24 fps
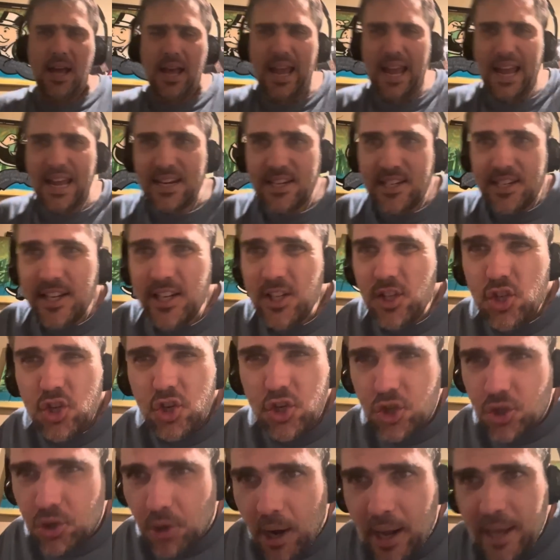It didn't
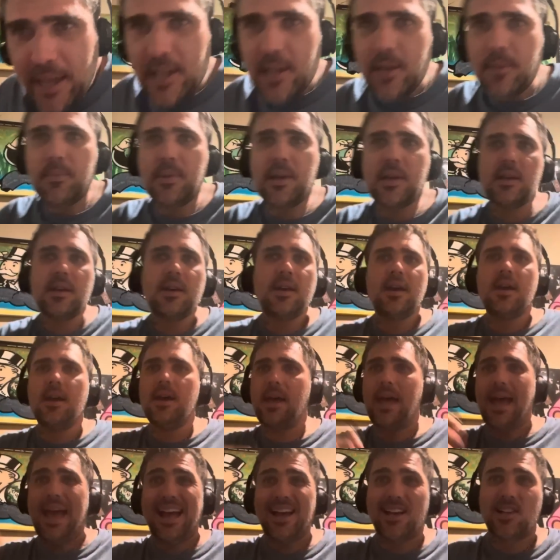strike me
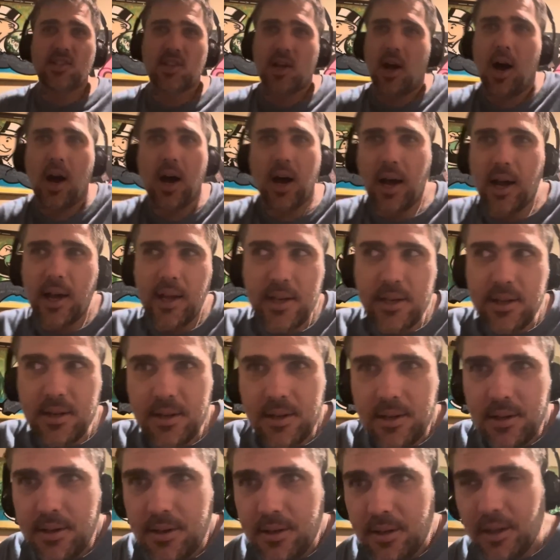as odd.
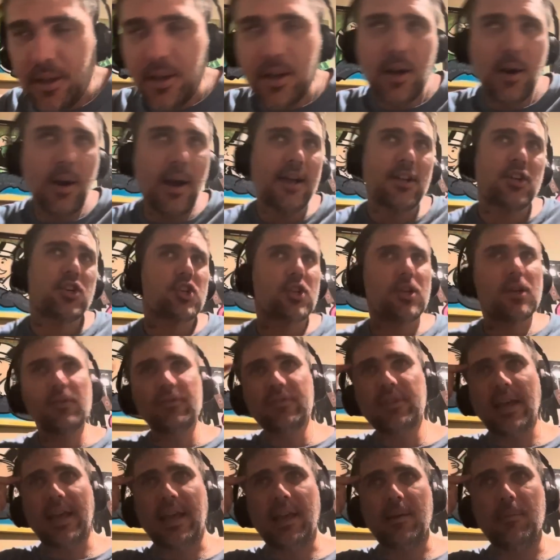You know, I should have
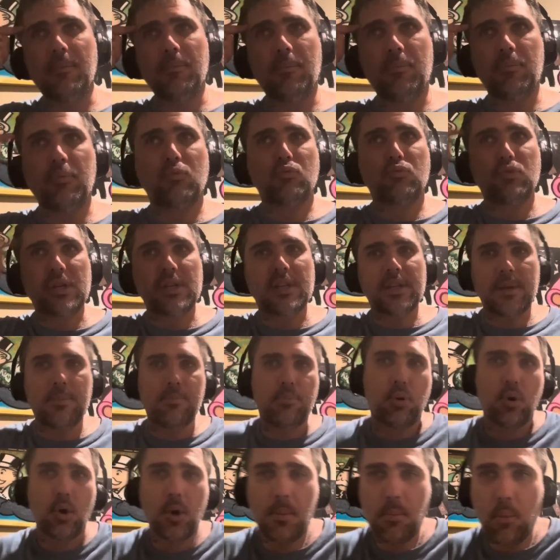like really
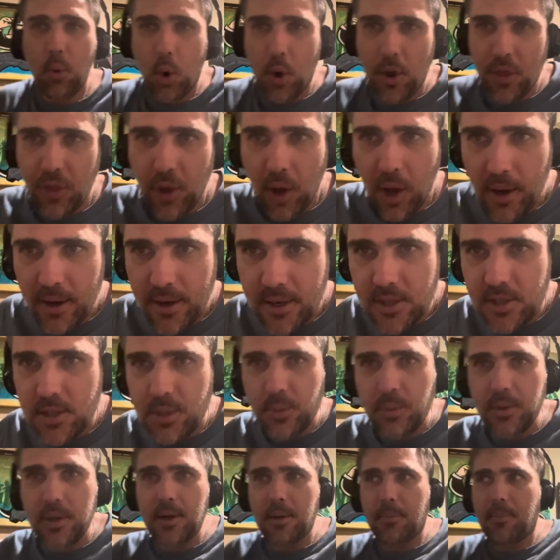put more thought
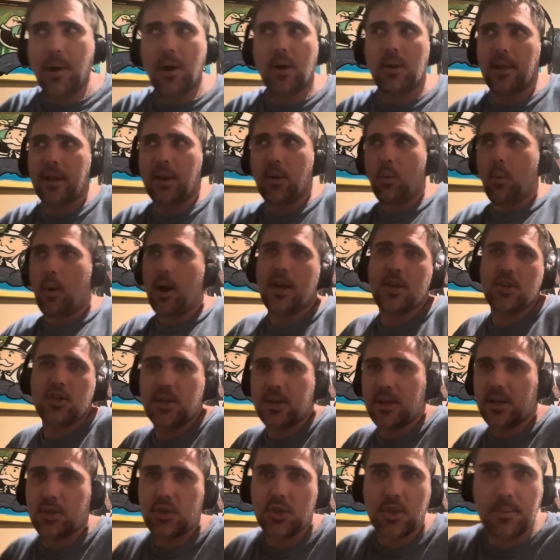into it about like why she
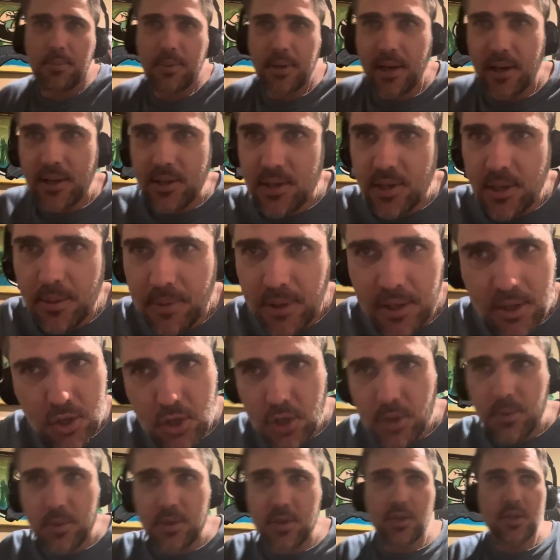had a GPS on because
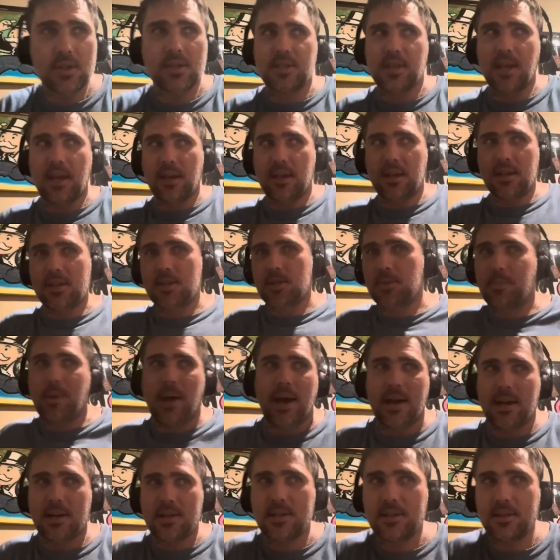she was just taking us
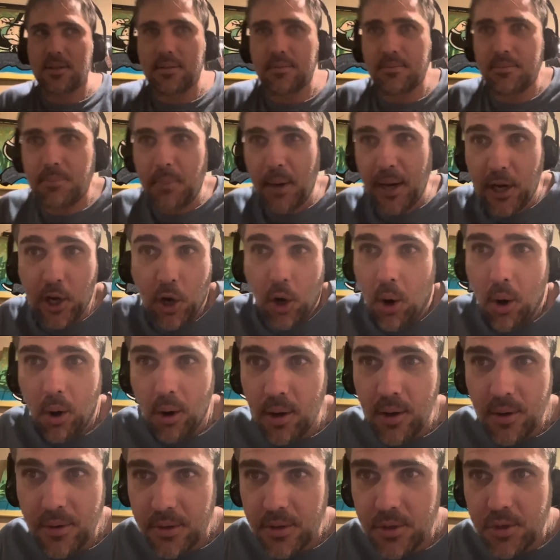back to my
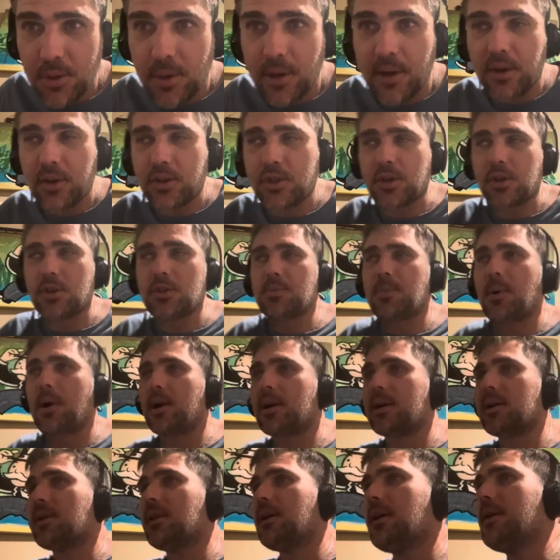car at the Trader Joe's
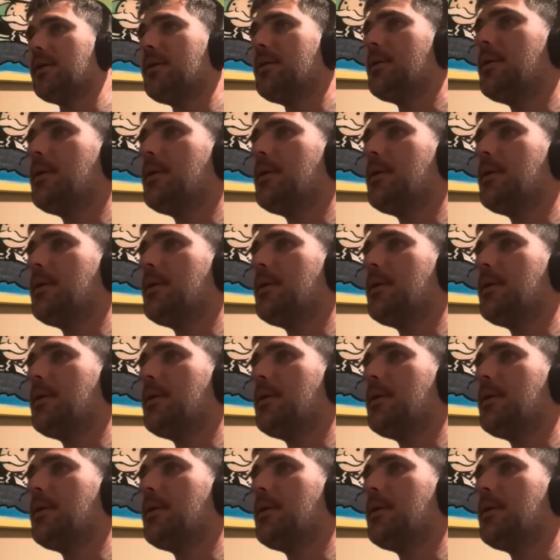parking lot.